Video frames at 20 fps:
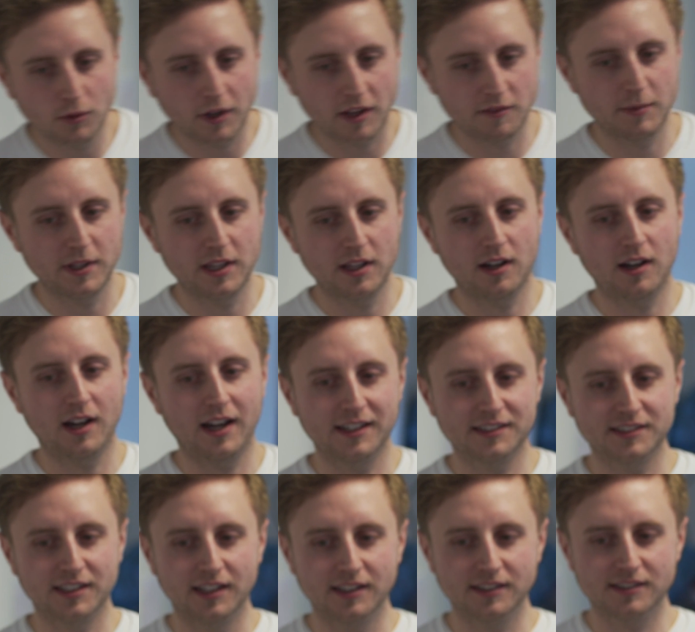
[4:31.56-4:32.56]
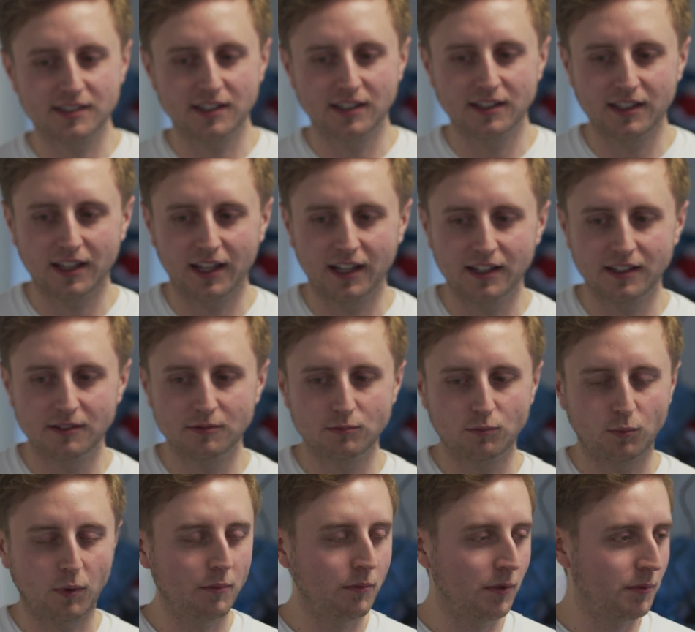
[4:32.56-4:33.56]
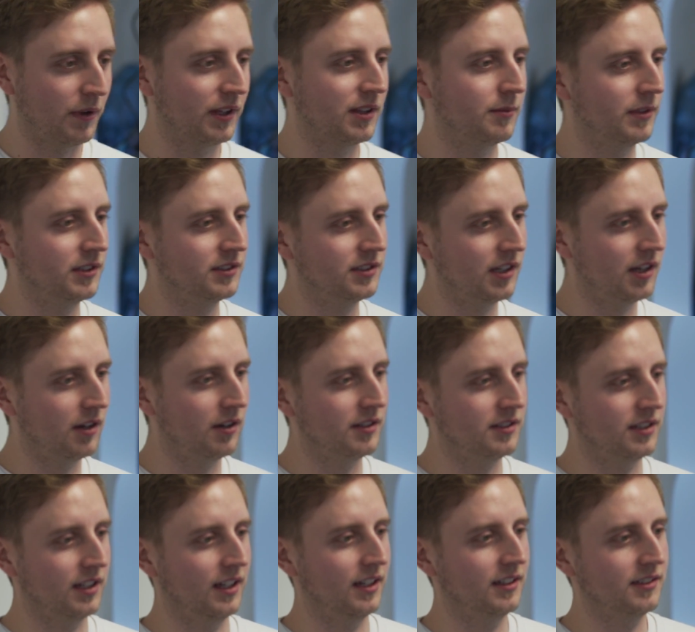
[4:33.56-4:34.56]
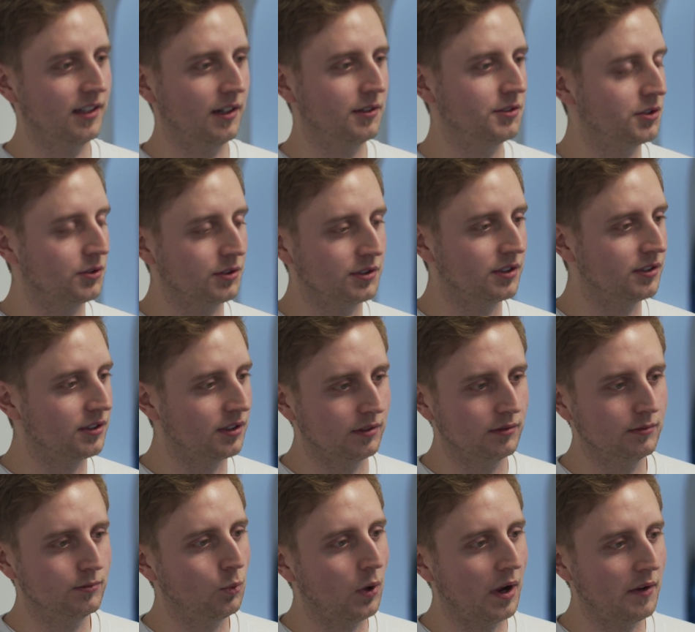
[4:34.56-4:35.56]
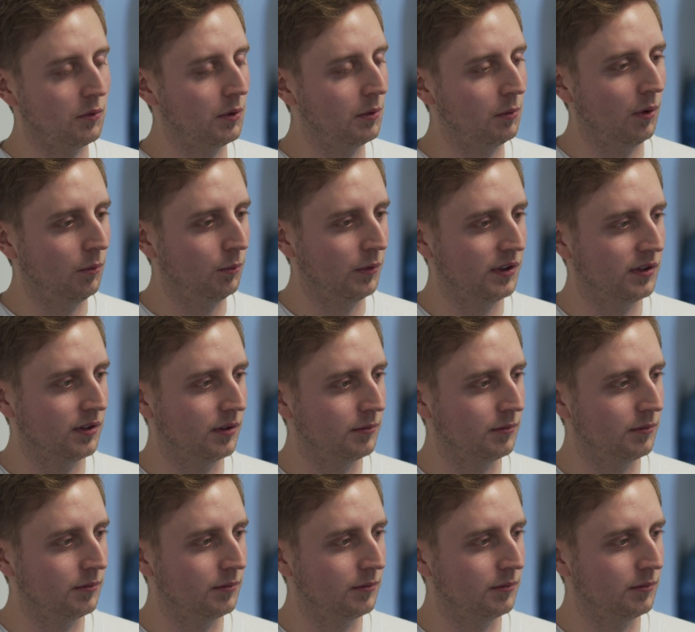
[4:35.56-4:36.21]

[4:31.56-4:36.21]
will give me the art assets, and then when we bring them into Unity, it's our choice to do whatever we want with